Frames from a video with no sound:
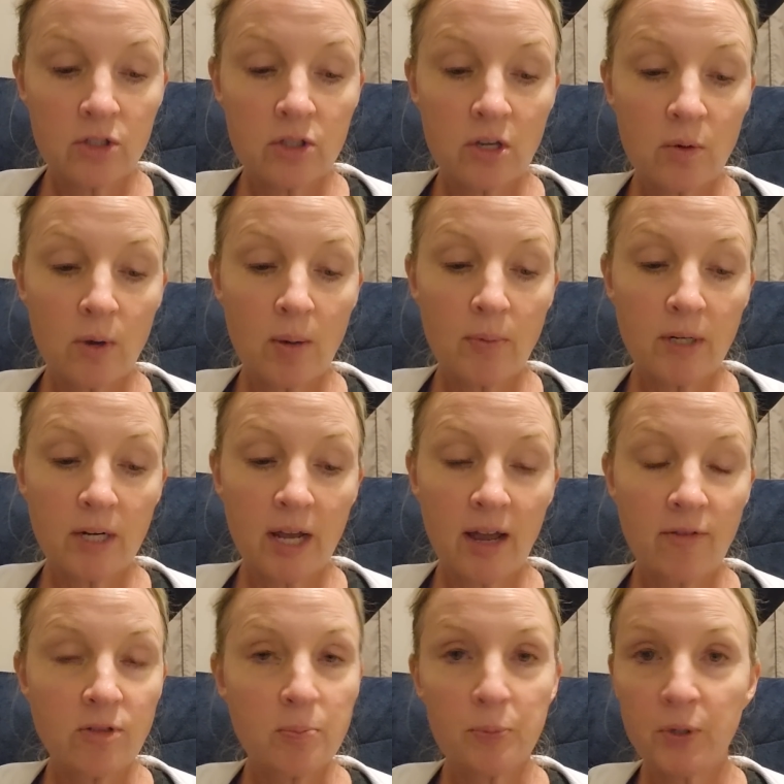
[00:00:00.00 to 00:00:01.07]
So I'm going to
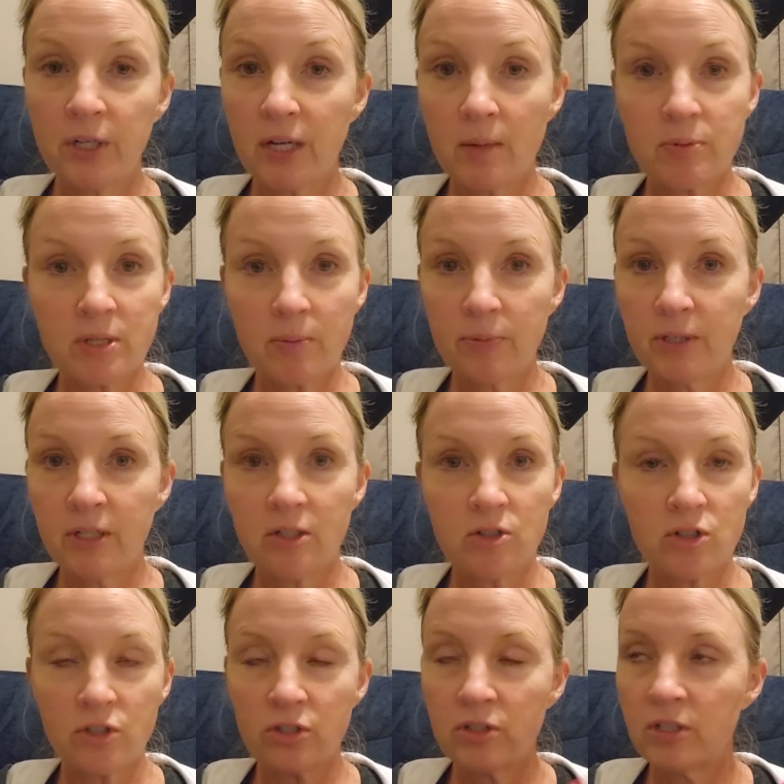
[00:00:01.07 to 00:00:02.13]
have to print up something
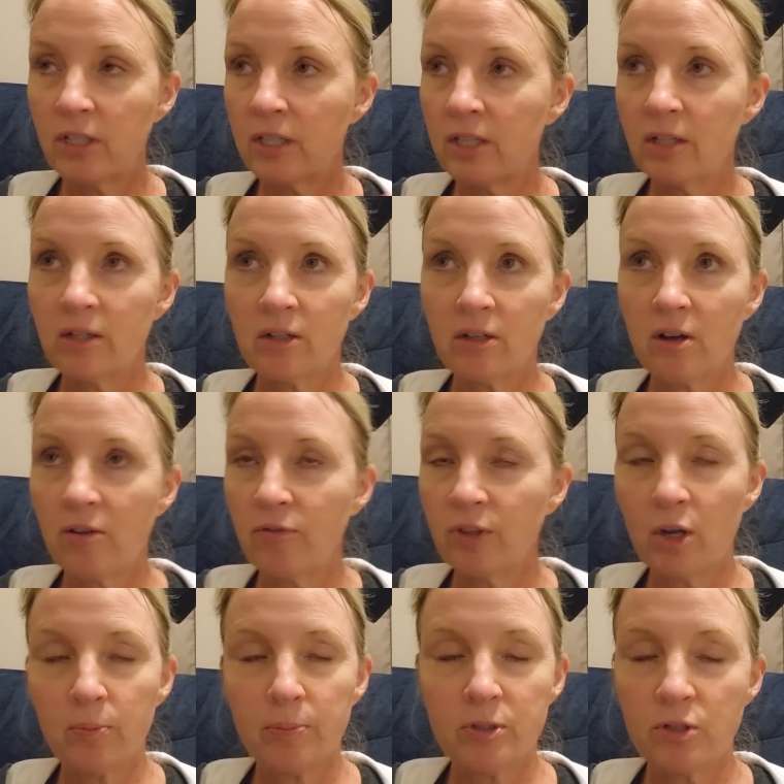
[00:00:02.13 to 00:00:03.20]
and just stick it in an
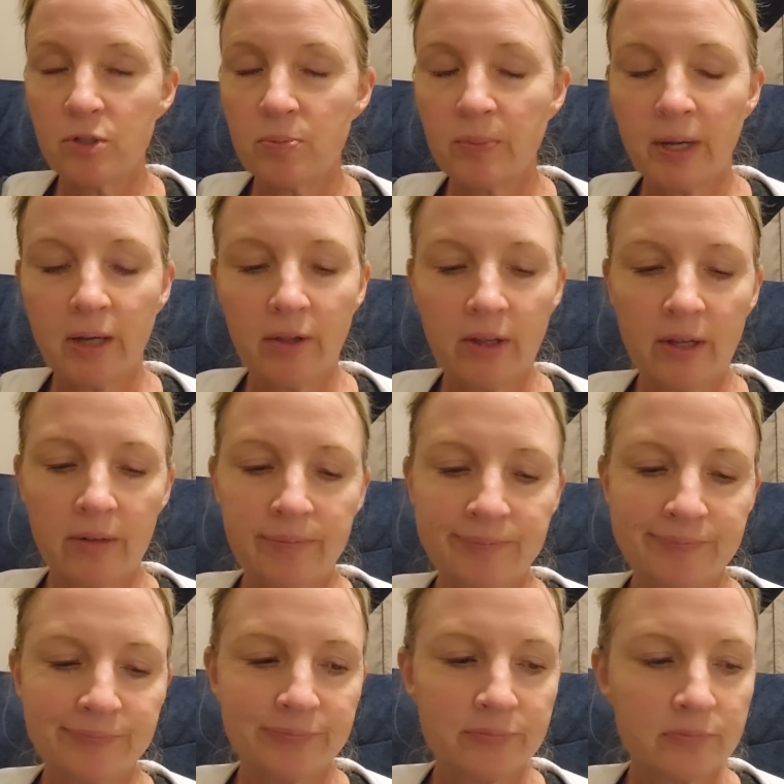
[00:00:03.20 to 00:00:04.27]
envelope and just mail it.
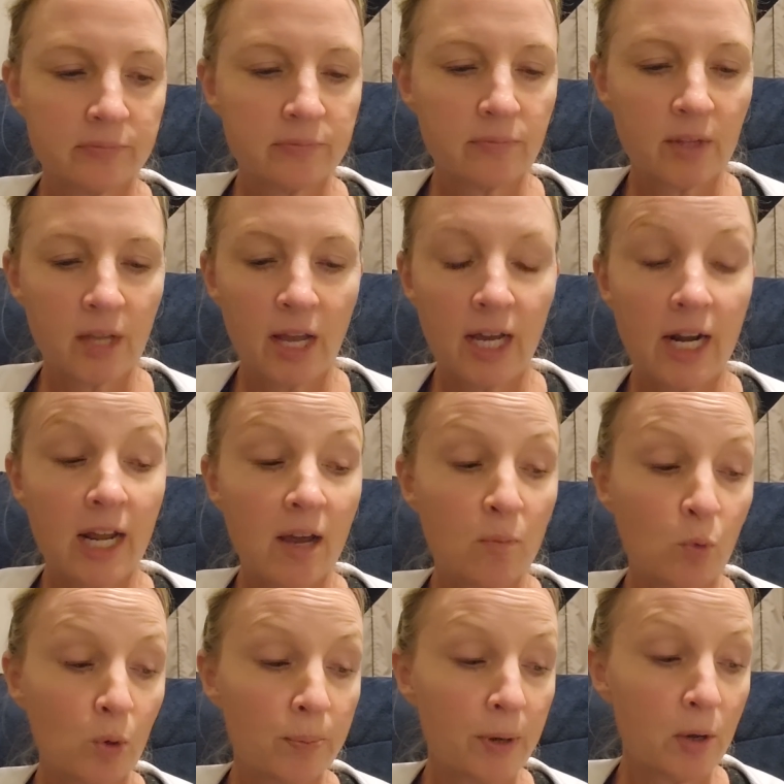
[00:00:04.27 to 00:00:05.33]
I got to have
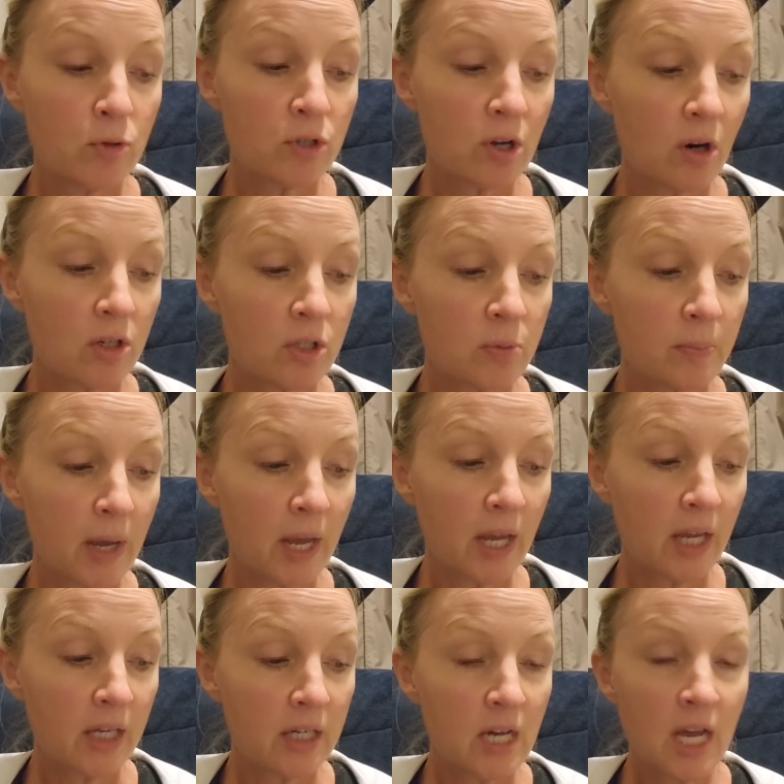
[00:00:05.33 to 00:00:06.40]
more postcards
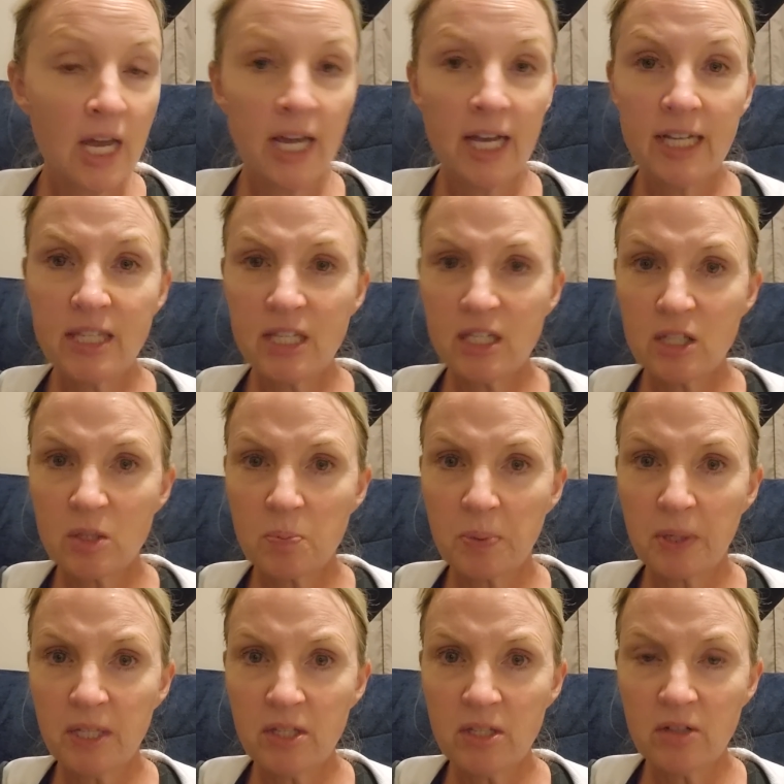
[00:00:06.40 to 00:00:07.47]
made. It's
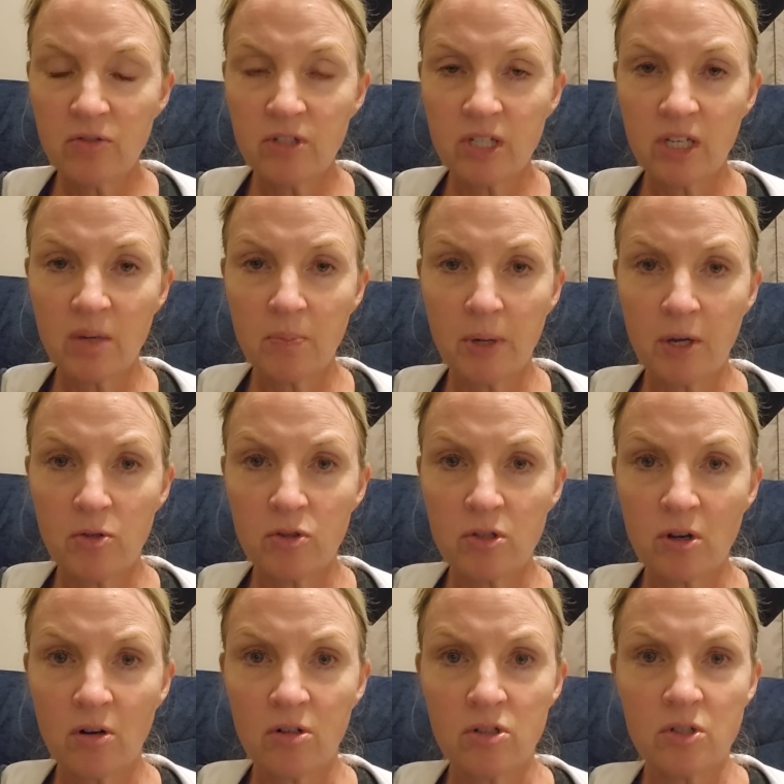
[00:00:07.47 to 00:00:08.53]
expensive to get
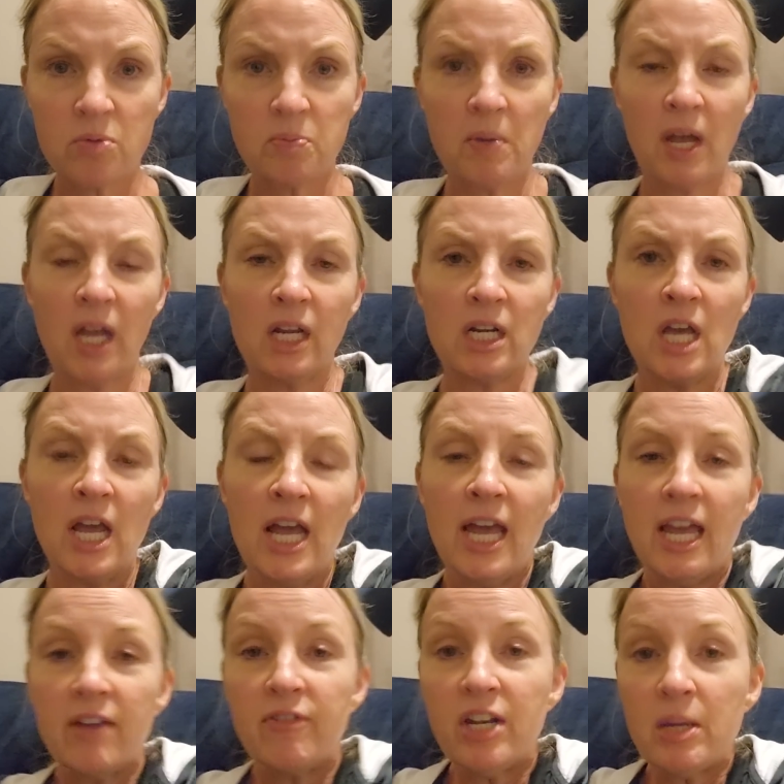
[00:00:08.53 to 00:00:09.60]
postcards made.
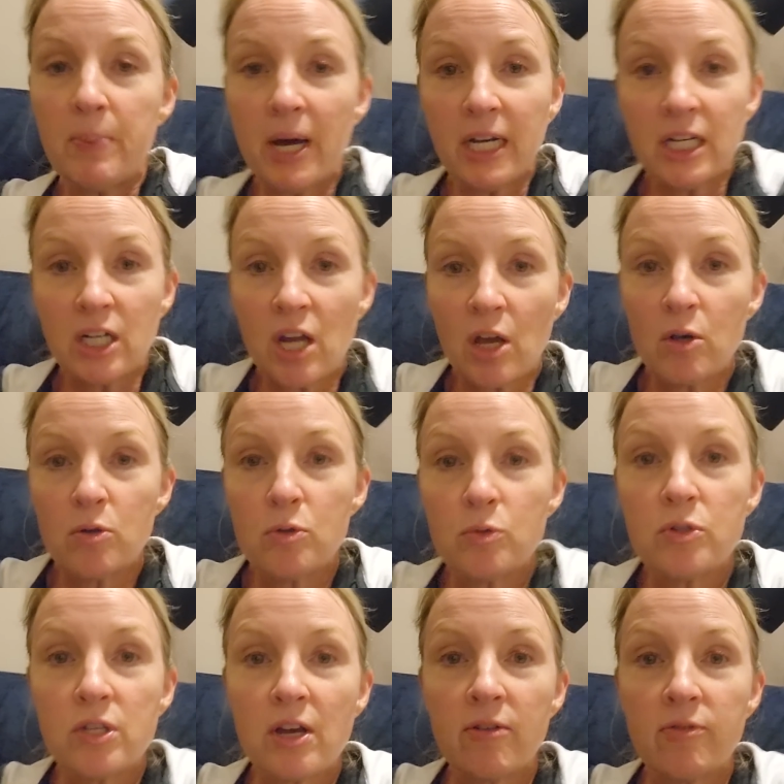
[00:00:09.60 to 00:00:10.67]
If anybody
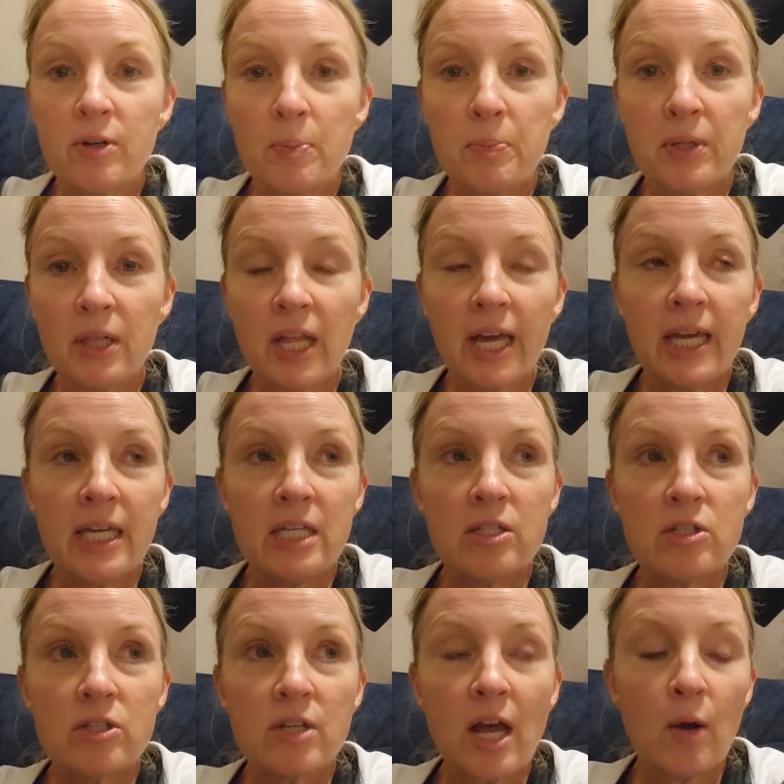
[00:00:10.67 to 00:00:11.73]
knows of a
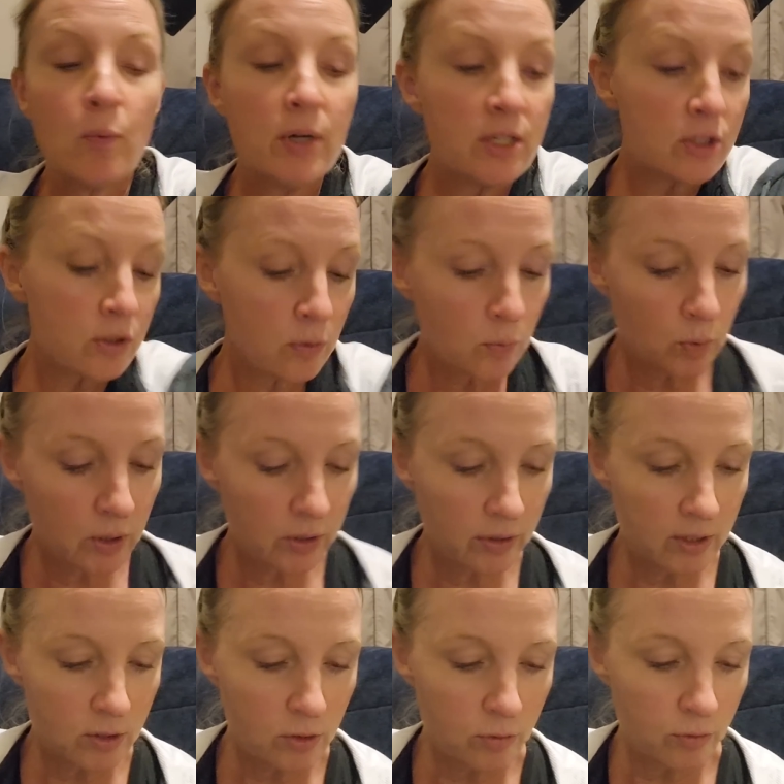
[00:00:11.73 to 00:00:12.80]
place, I went to, where are
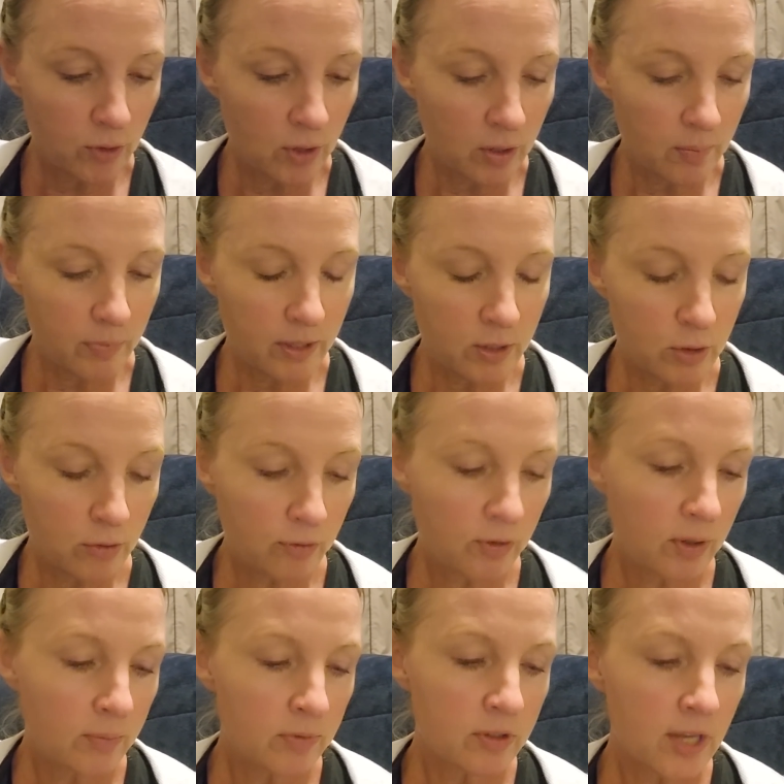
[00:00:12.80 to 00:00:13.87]
these from? These are
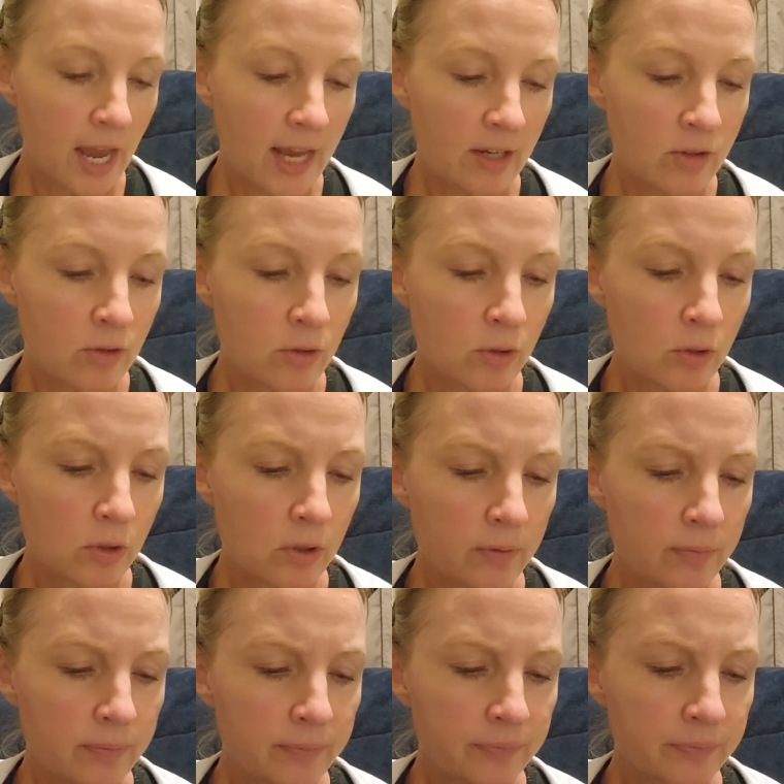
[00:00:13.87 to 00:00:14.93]
from Zazzle.